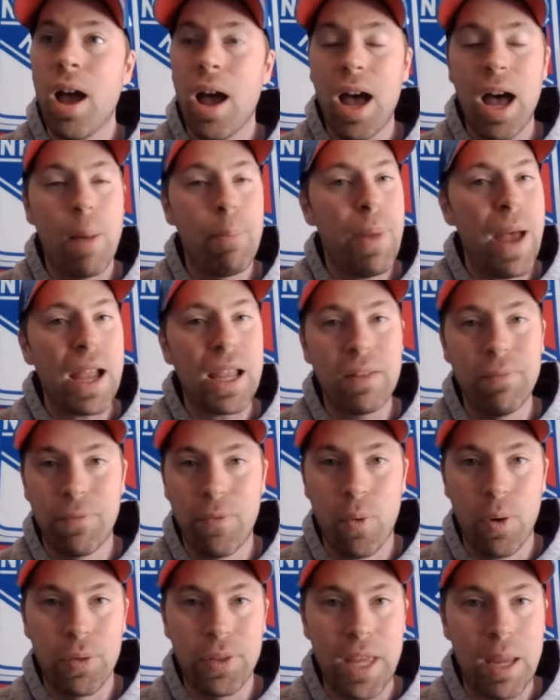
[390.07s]

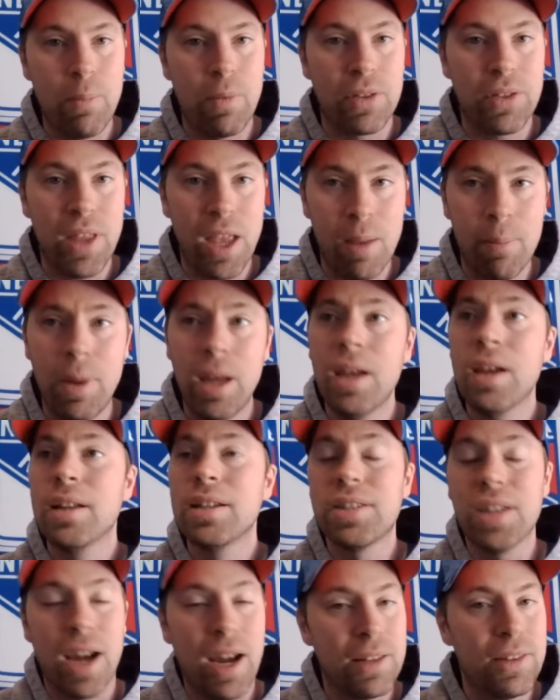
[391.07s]
back-and-forth game with them,
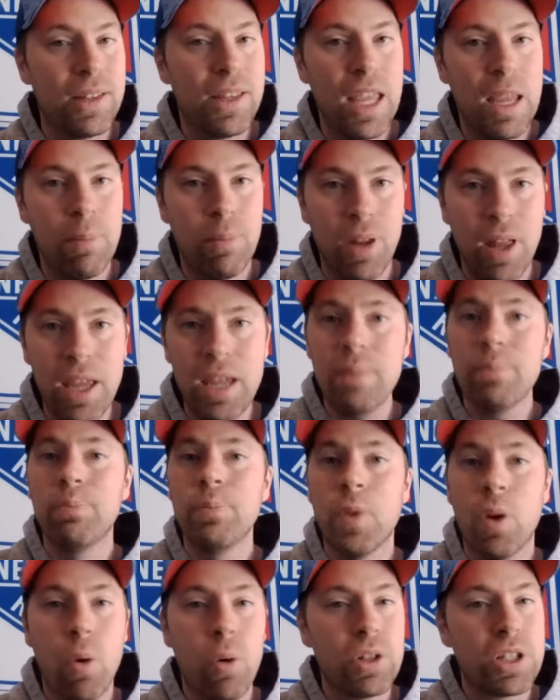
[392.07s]
tying the game late,
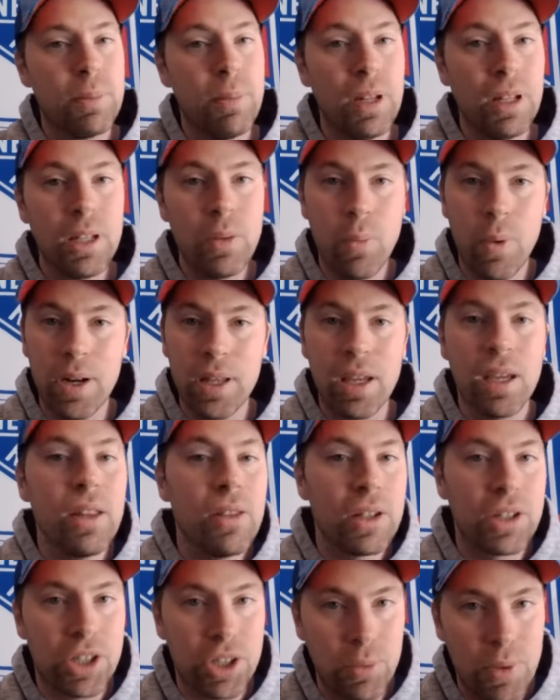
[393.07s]
ultimately winning it in the
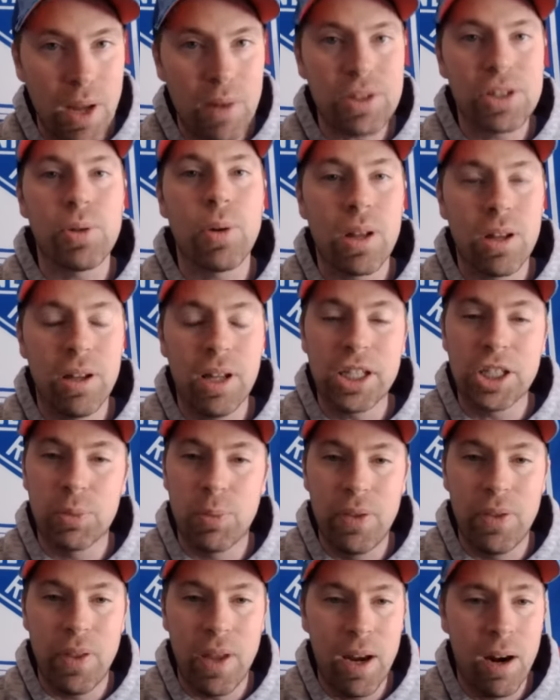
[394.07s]
shootout, so a clutch
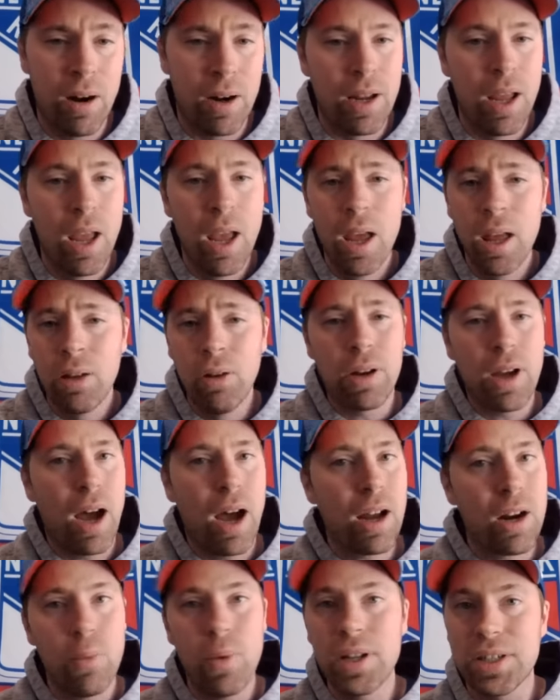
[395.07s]
win there. And look,
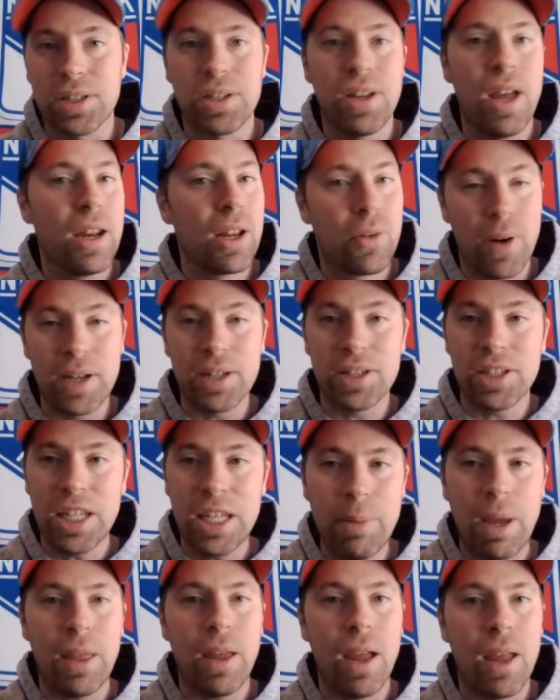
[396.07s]
Ottawa's not a great
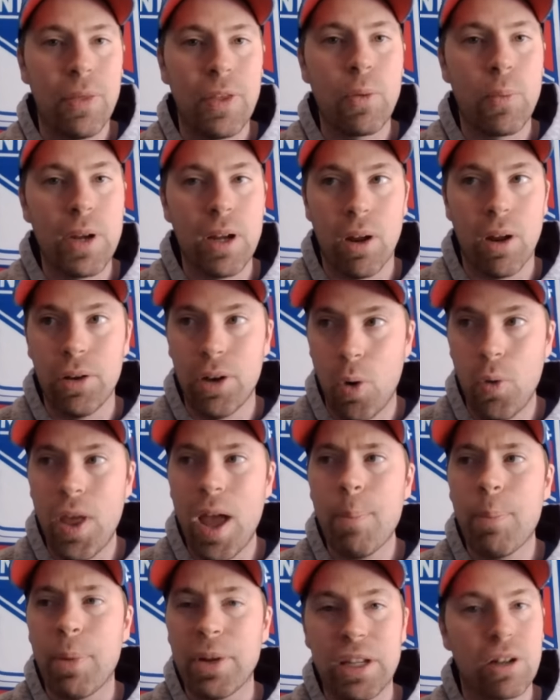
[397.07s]
team. I think we all know
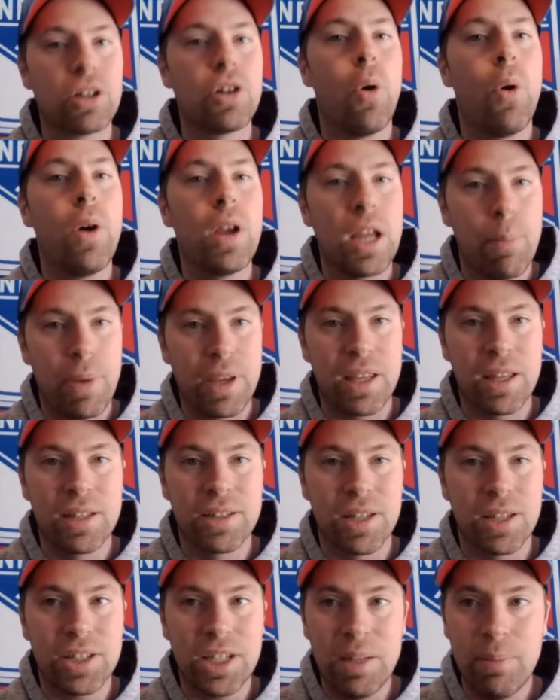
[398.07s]
that, but you're going up against
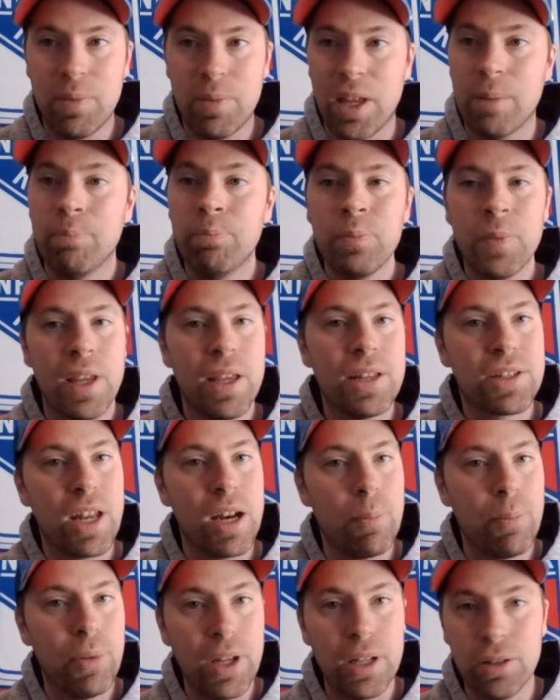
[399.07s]
a team that is going
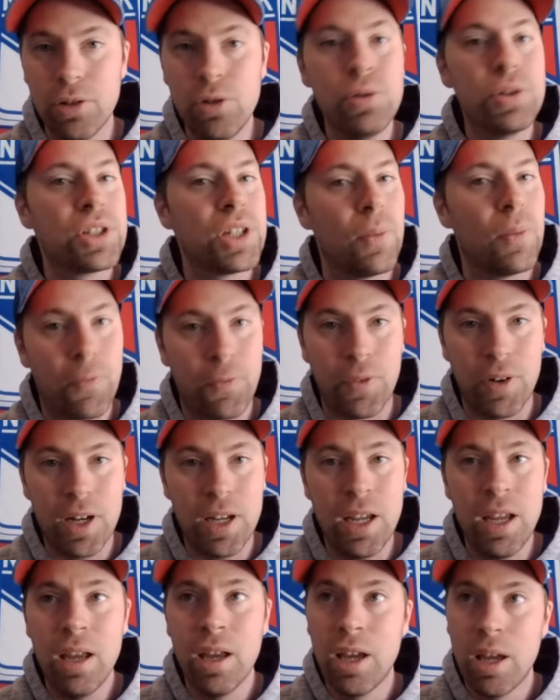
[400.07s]
to play loose and
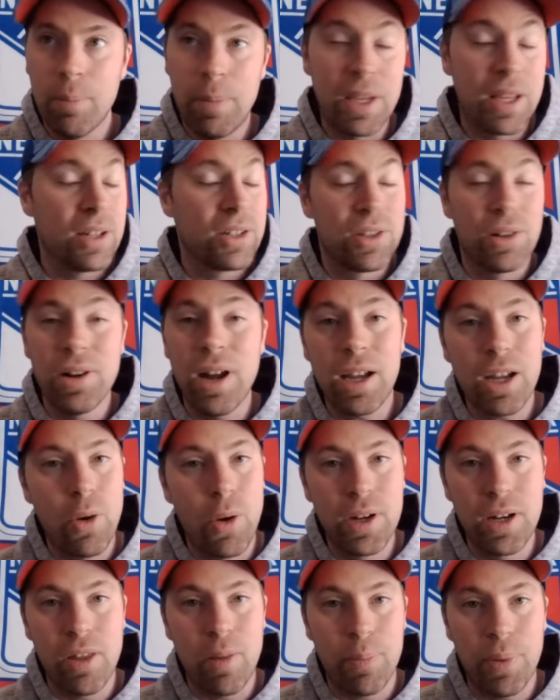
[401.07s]
free because they're not
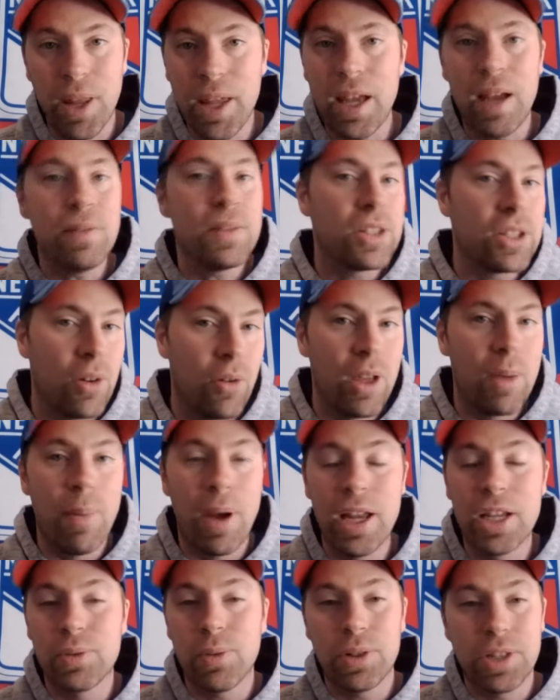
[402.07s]
going to the playoffs, so they might
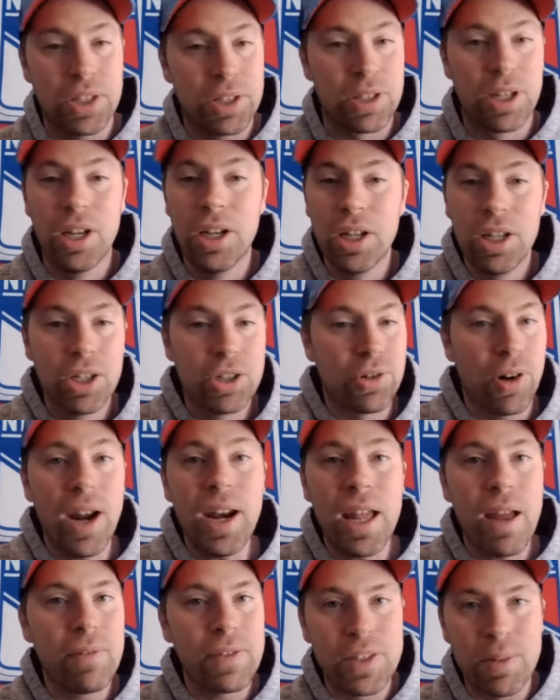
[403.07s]
as well just try to
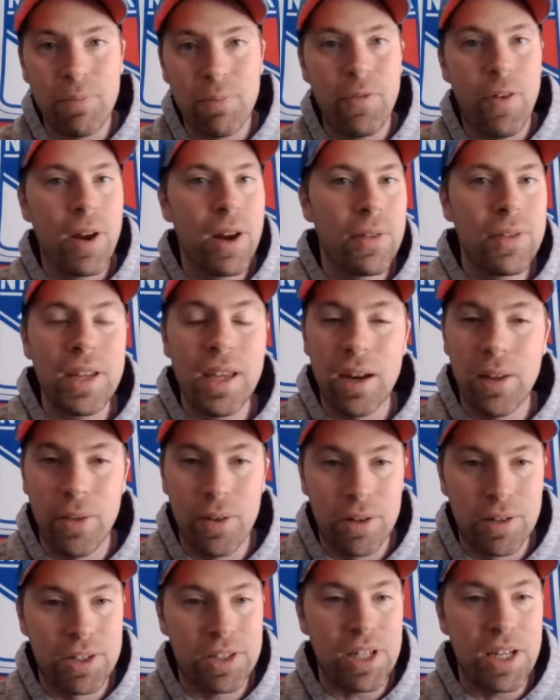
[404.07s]
have some fun at the end of
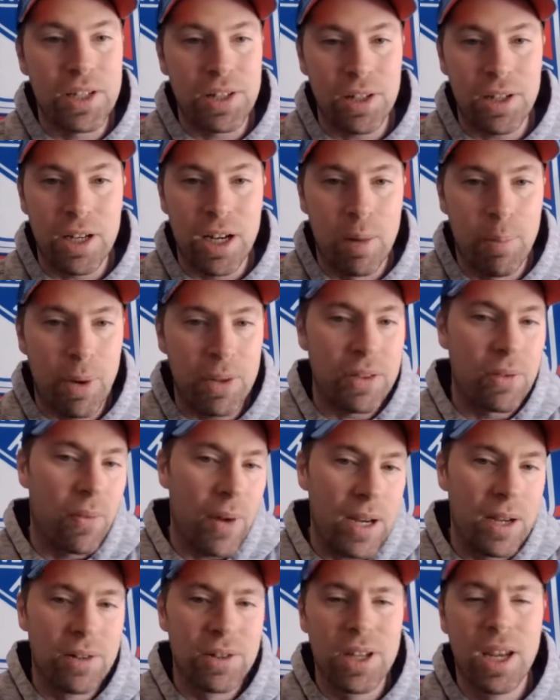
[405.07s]
their season here. But the
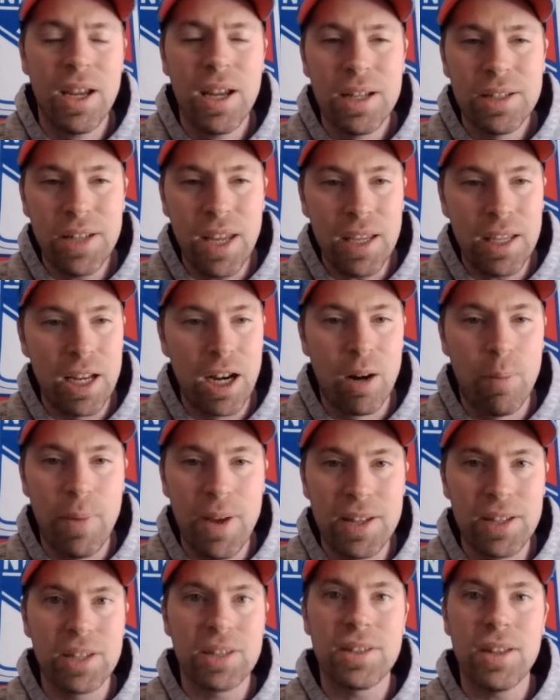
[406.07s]
Rangers take care of
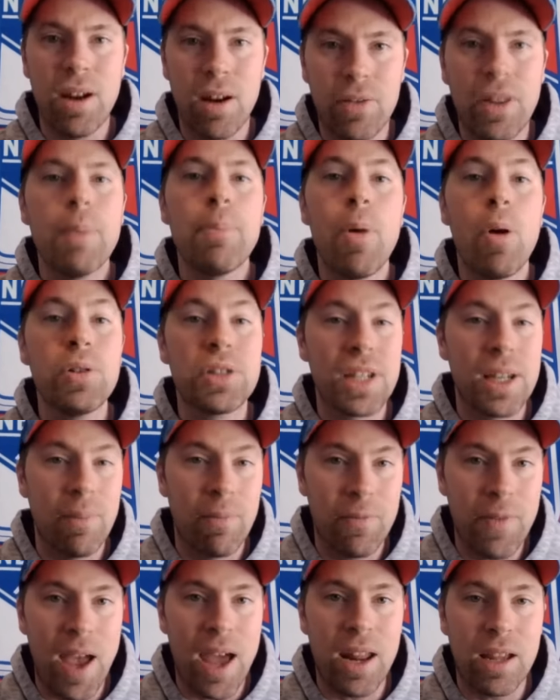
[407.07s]
business there, and they post an
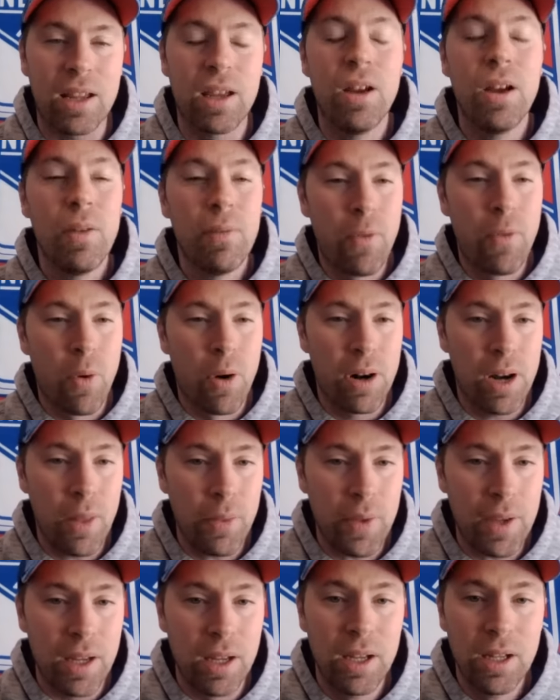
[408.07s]
emphatic
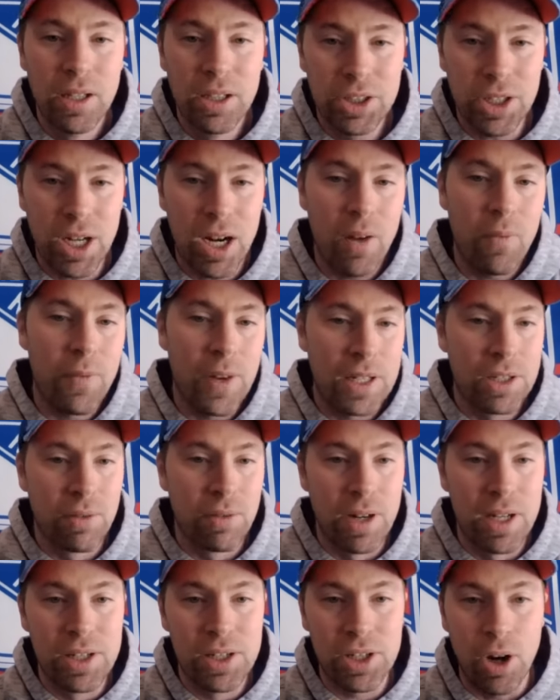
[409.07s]
4-0 shutout
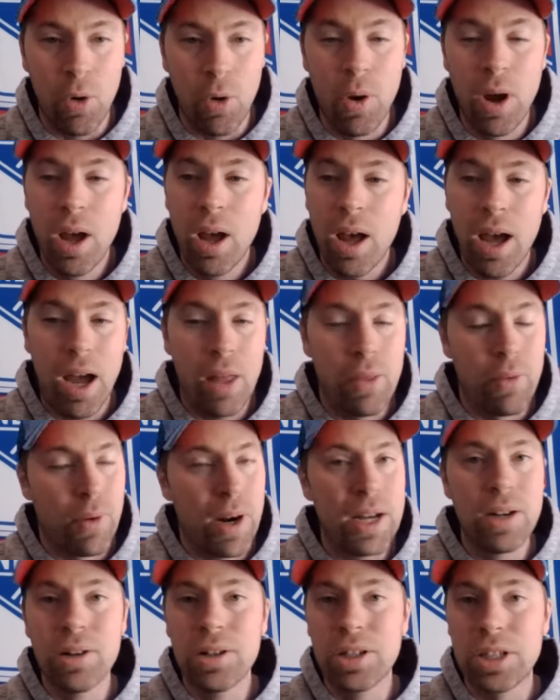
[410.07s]
victory. So the
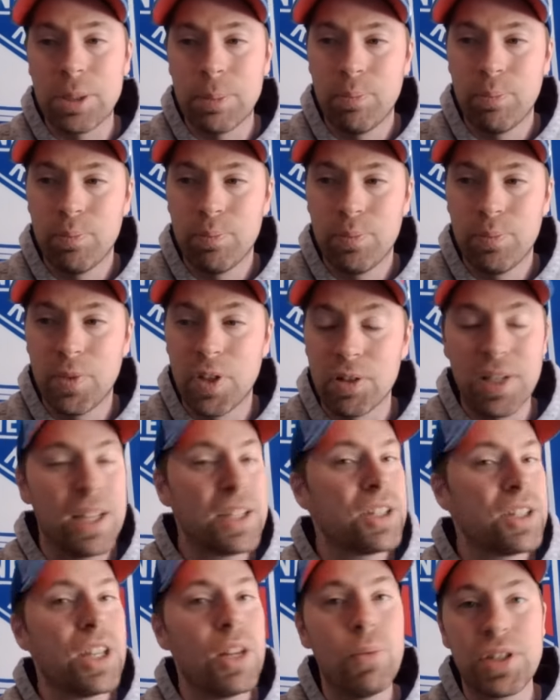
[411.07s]
Rangers, their
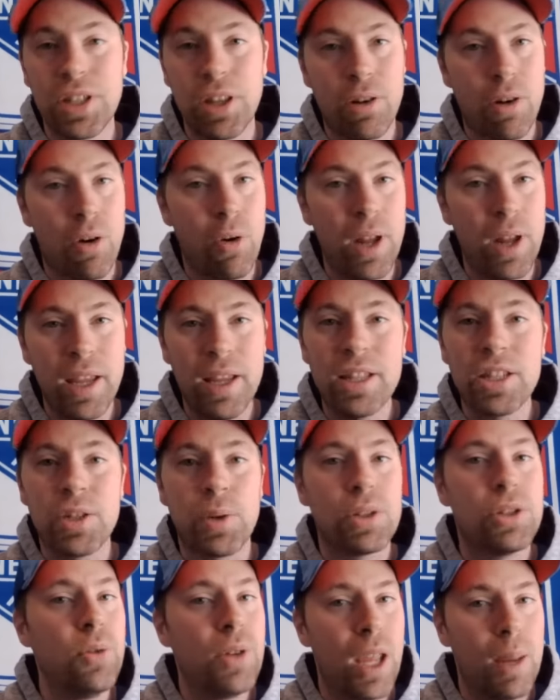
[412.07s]
destiny was in their own hands with
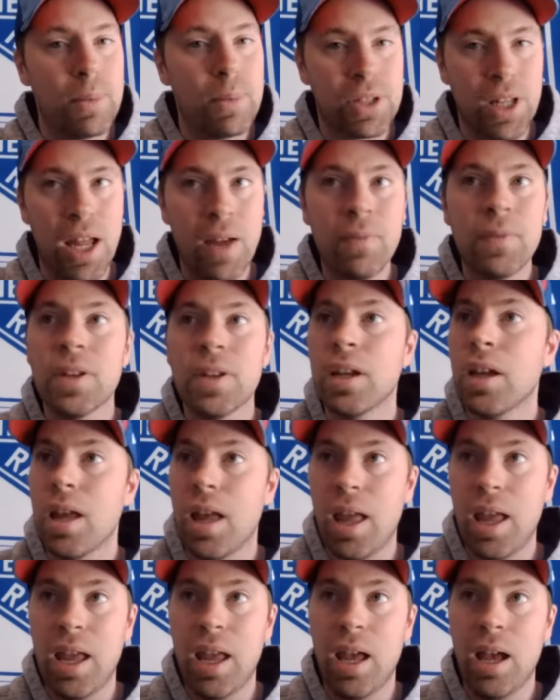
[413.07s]
two games left,
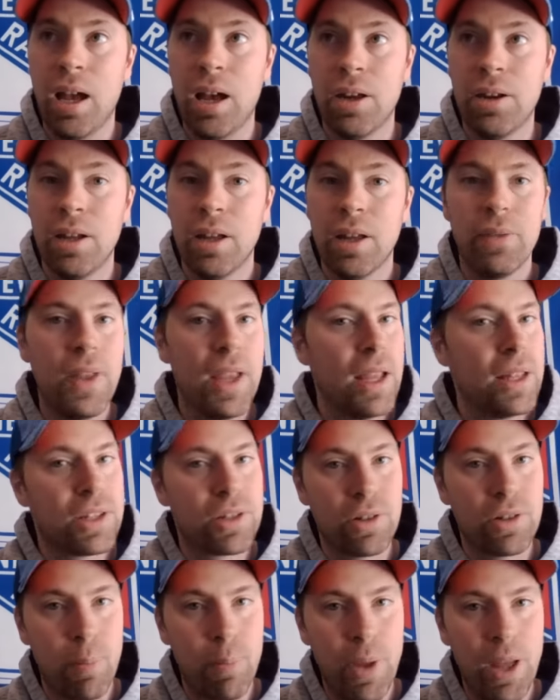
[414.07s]
and they
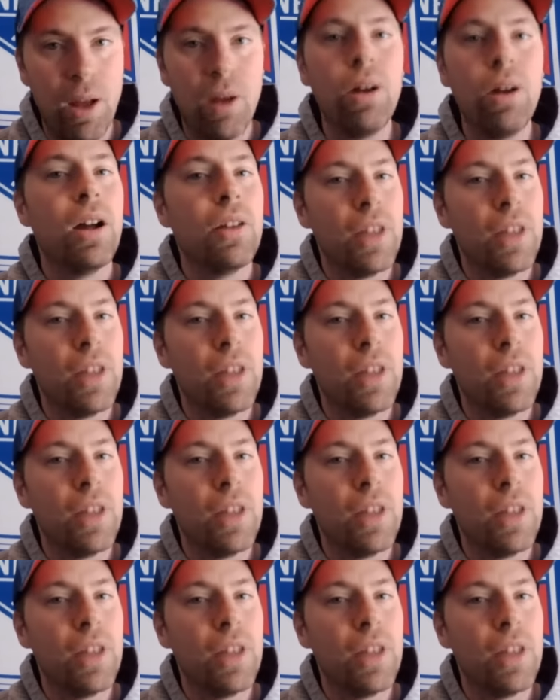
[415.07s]
answered the bell.